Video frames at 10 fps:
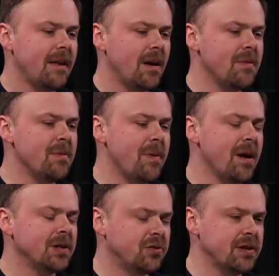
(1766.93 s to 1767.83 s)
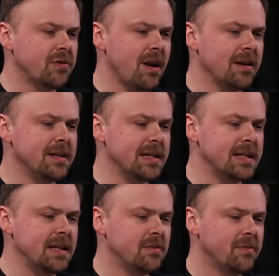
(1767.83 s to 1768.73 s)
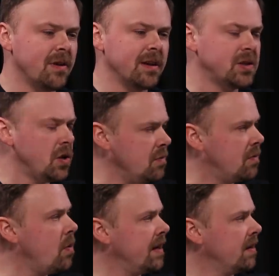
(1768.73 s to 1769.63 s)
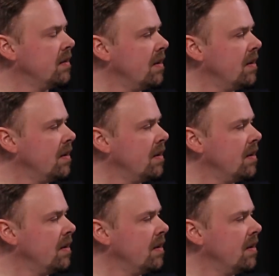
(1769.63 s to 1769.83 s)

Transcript: I remember buying Treasure Island Dizzy for like two quid